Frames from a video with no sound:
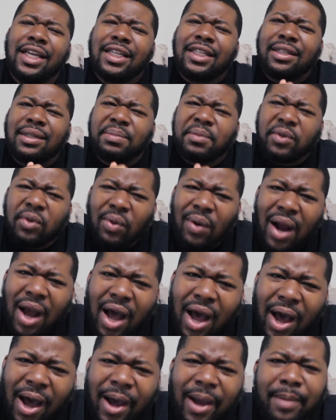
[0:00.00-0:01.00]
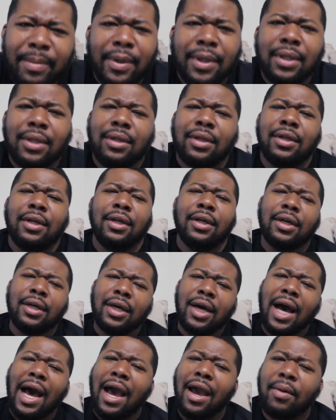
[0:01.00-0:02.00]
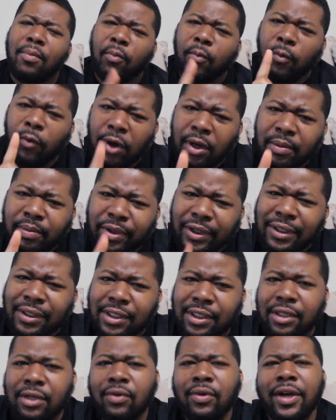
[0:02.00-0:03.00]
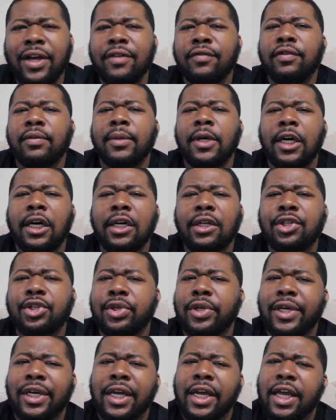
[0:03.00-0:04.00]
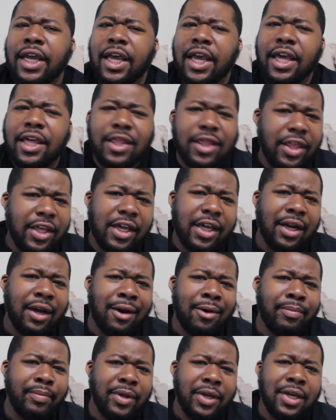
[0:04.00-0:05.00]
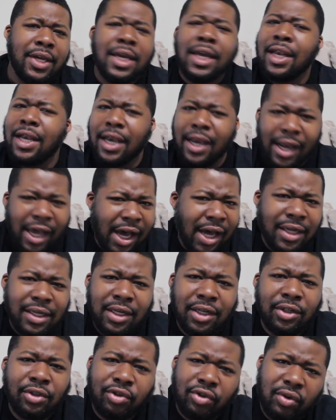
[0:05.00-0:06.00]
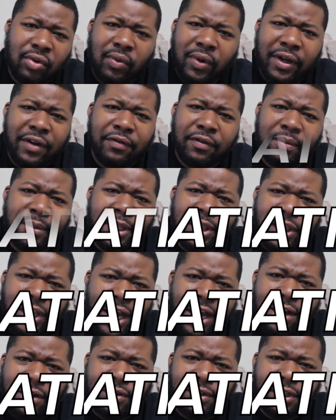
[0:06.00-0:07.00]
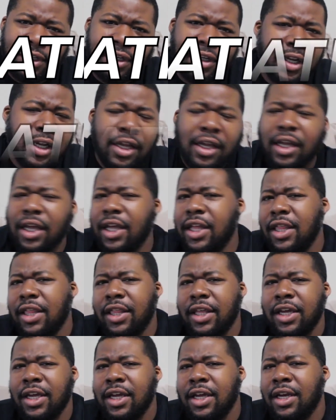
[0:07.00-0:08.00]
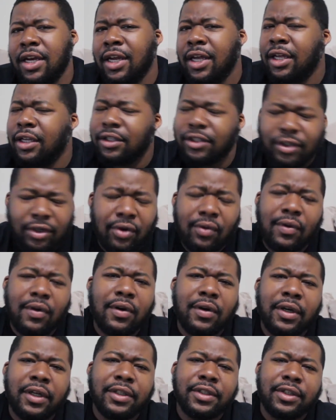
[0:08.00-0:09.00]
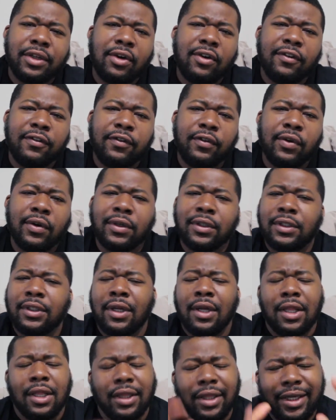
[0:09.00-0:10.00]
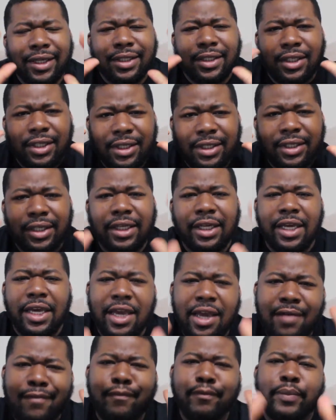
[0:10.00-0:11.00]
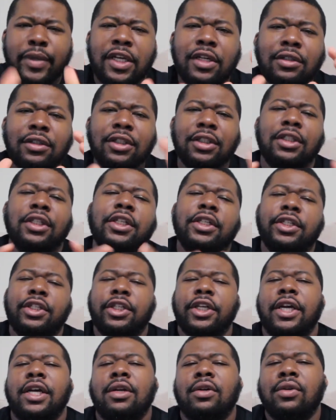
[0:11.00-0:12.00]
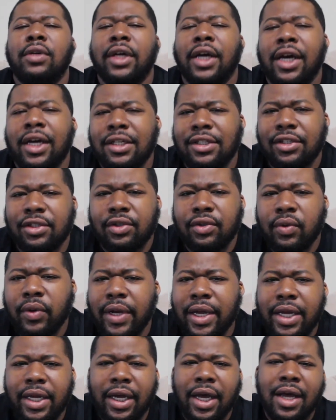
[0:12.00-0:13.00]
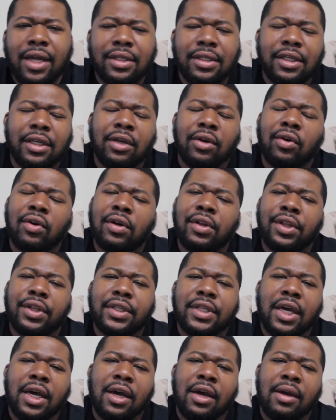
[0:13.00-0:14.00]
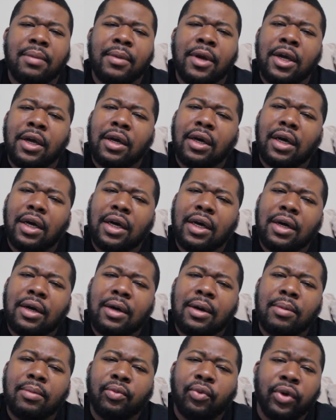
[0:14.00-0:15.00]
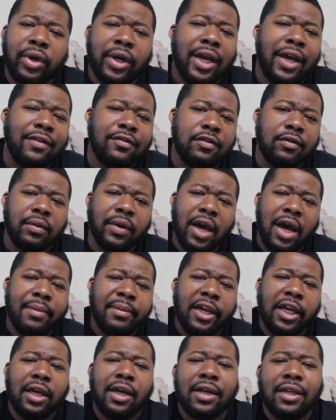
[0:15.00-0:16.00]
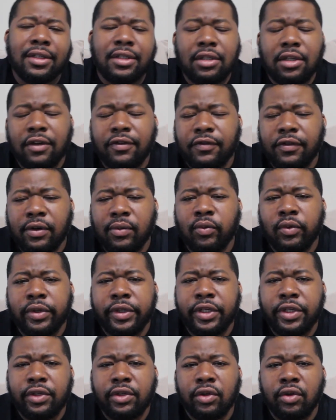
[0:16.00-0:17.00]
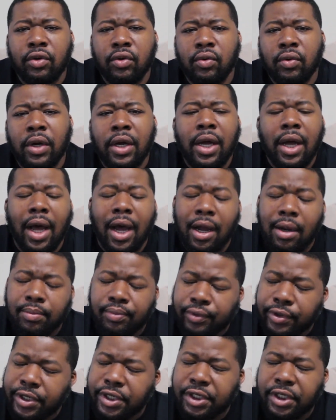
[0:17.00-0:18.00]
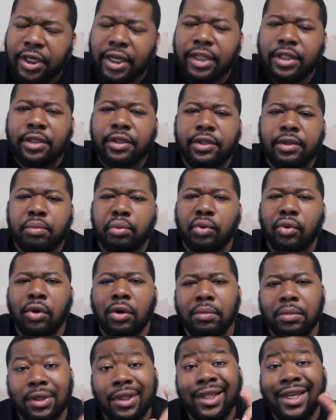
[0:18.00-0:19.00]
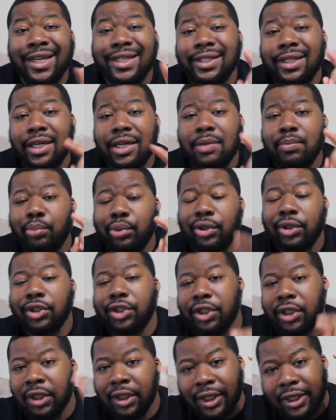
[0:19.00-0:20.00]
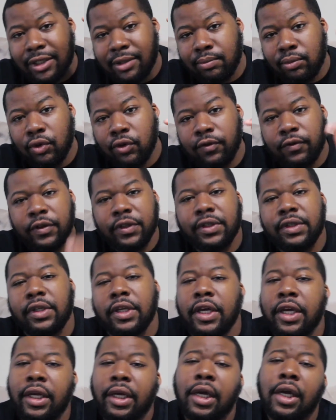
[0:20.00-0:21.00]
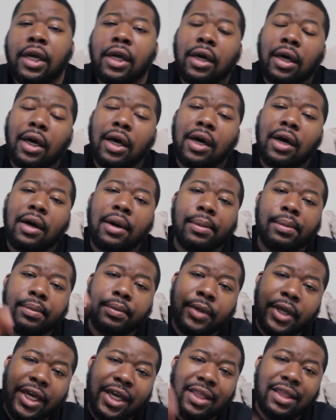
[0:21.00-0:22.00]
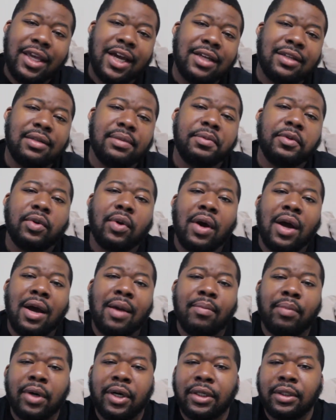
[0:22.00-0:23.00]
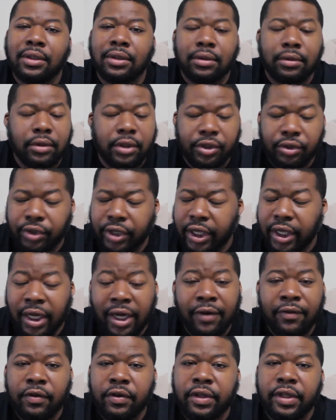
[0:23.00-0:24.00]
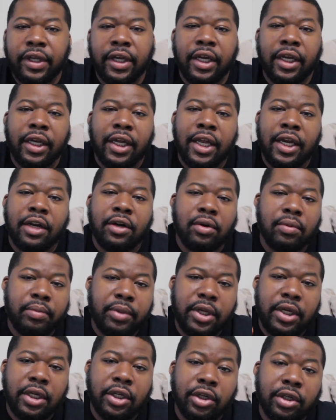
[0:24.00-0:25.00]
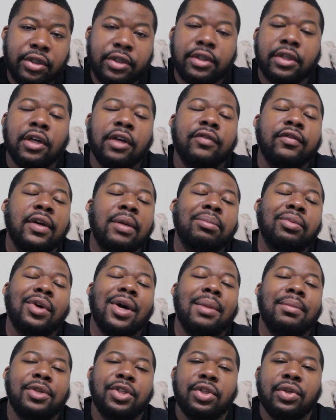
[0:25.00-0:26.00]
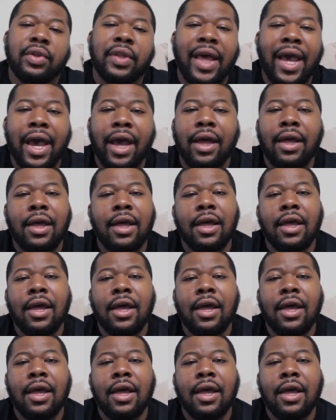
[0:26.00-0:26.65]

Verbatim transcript: Subscribe. I am one person away from 100 and then I'll be 900 away from 1,000 and then so on and so forth. Let's just keep building this channel, guys. It's great content all the time. Um, we're going to have some Comic-Con stuff up really soon. I appreciate the support, but let's keep pushing. Let's move this thing. Um, hit that subscribe button. You'll get everything, and it'll be good stuff. I promise you that.